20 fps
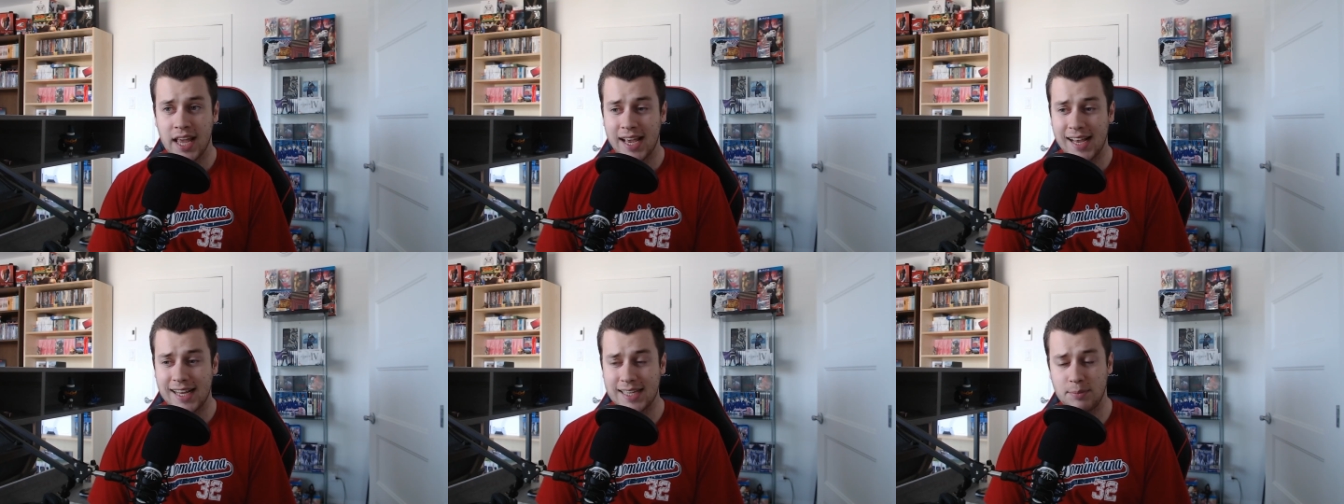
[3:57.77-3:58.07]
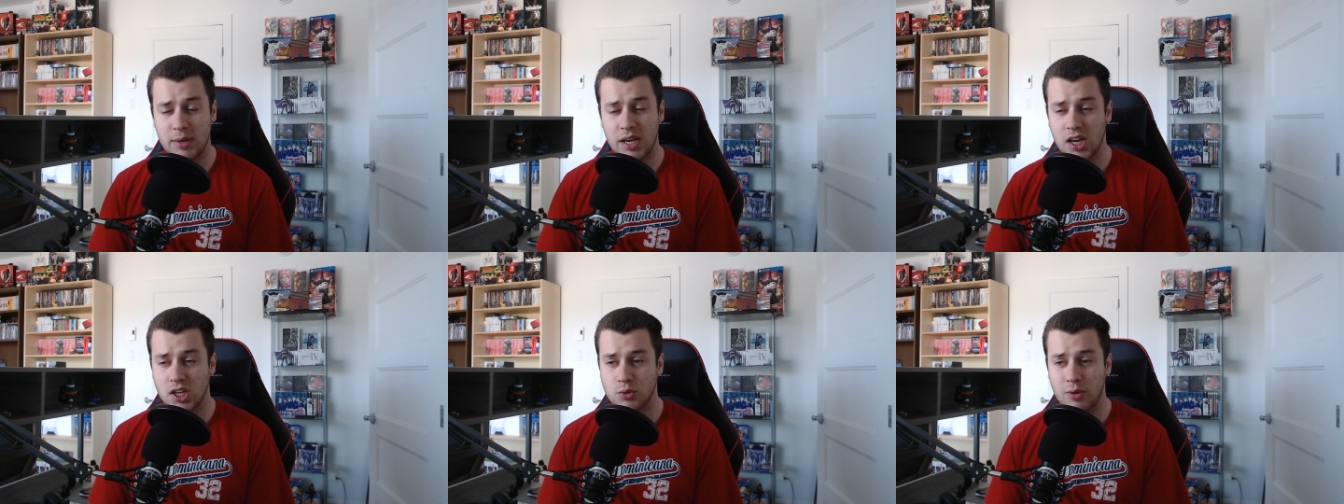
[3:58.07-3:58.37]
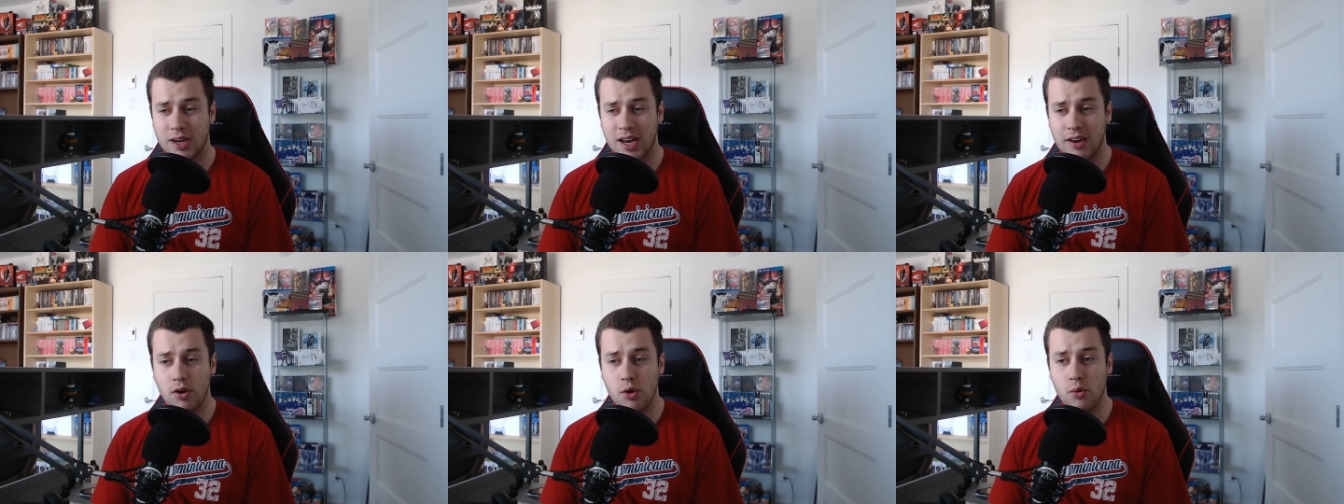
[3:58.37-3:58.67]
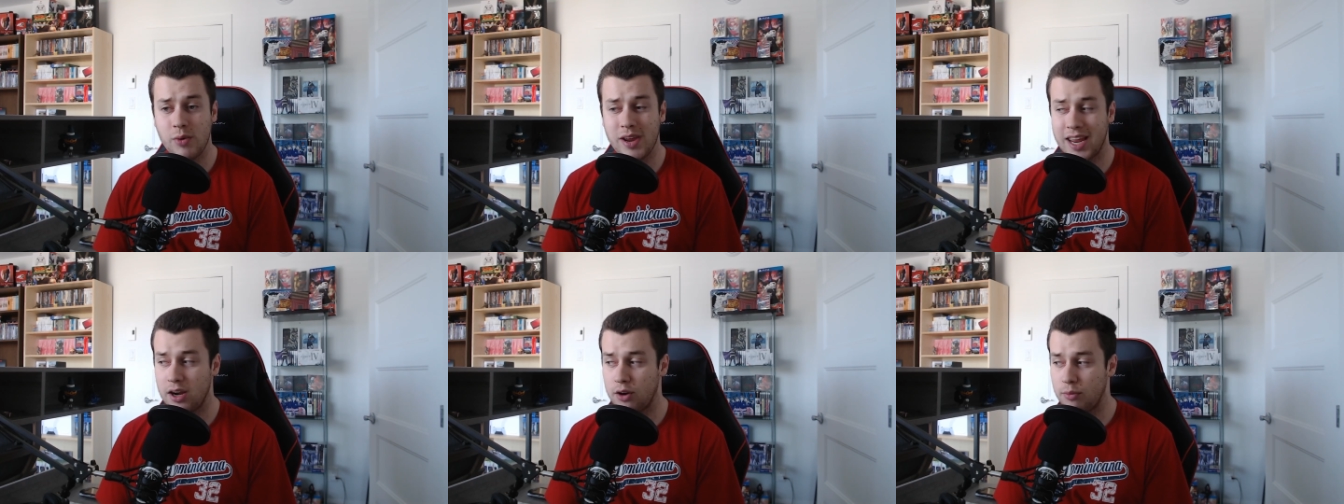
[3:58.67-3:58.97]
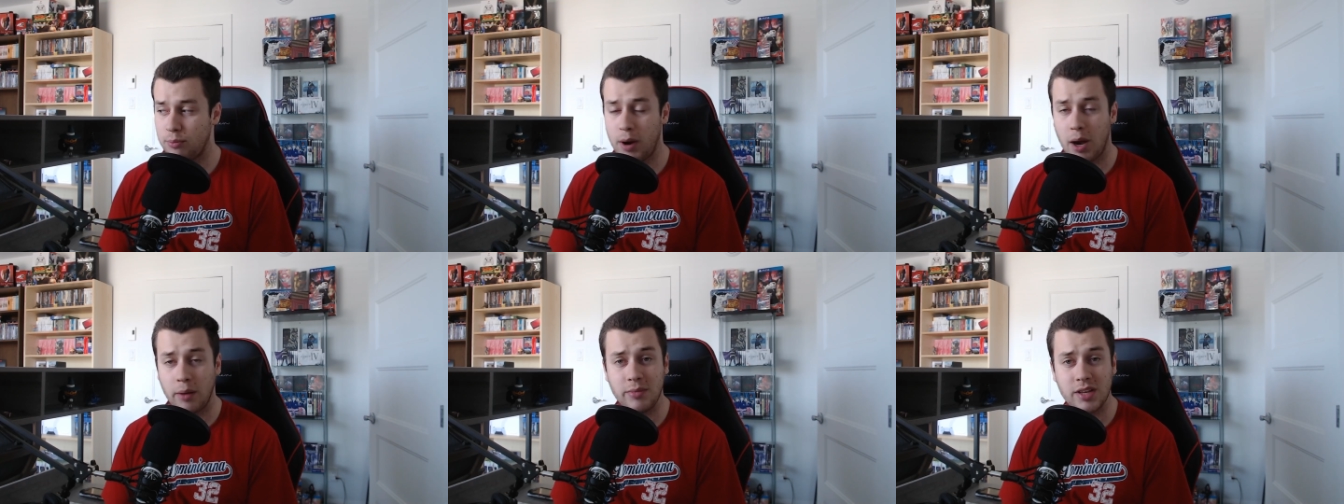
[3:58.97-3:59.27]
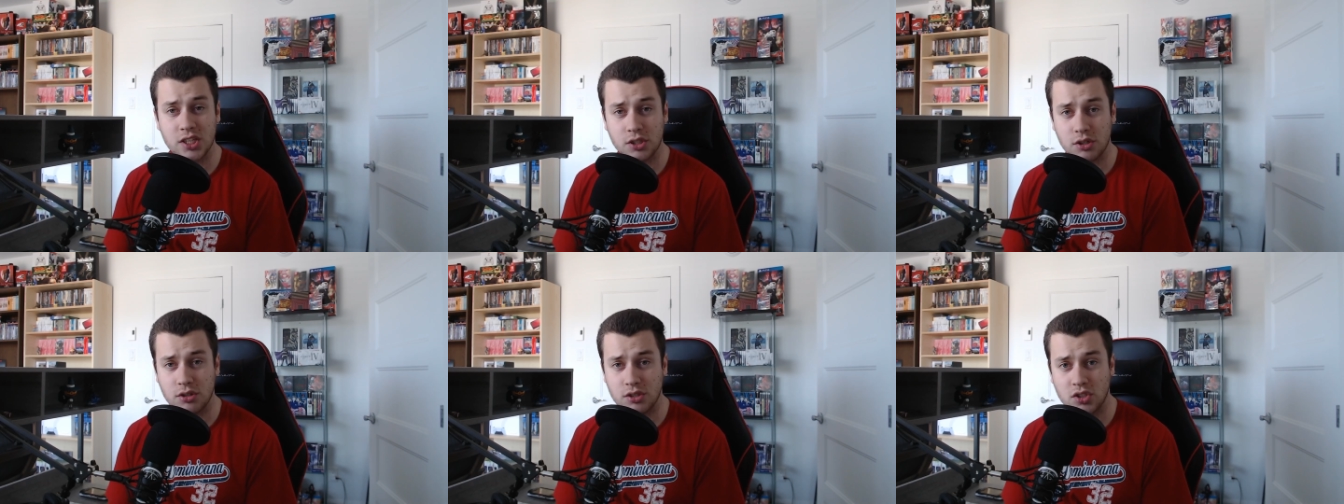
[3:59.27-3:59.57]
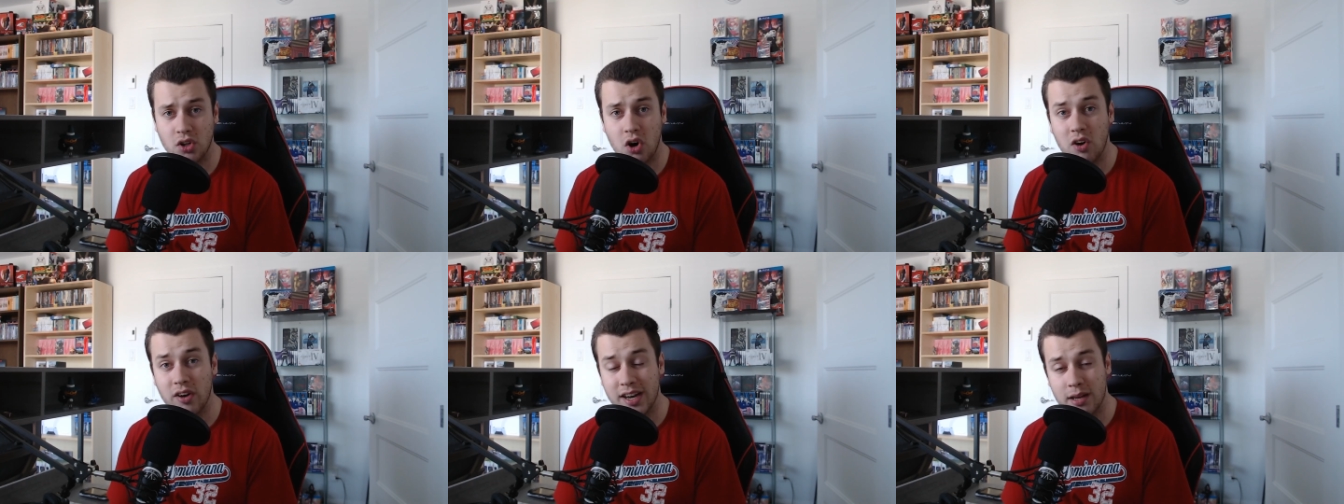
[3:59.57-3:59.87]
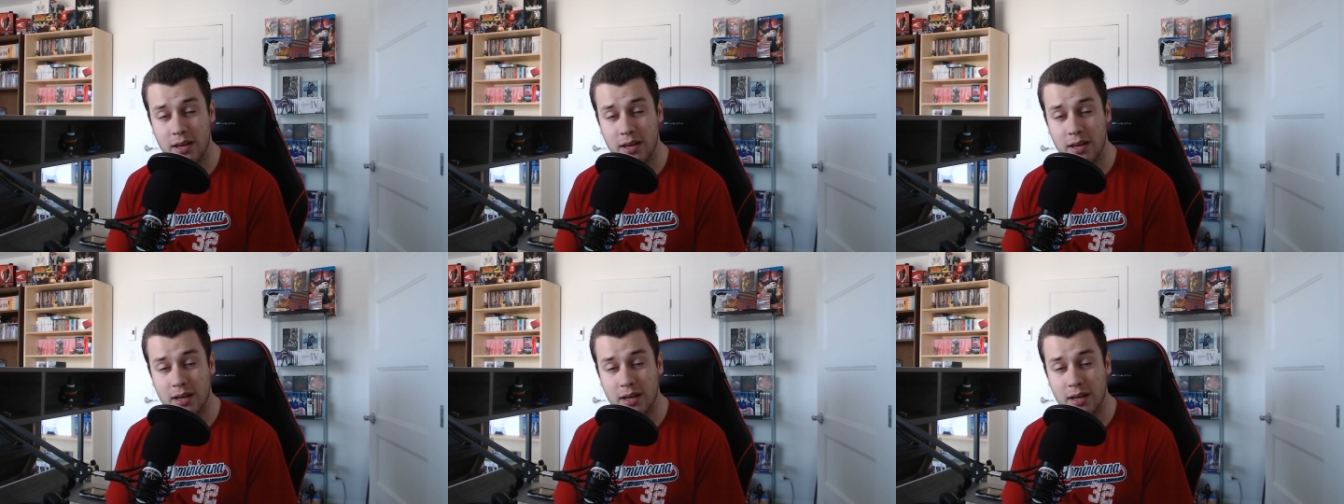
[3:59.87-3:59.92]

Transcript: It's because whenever we hear publishers talking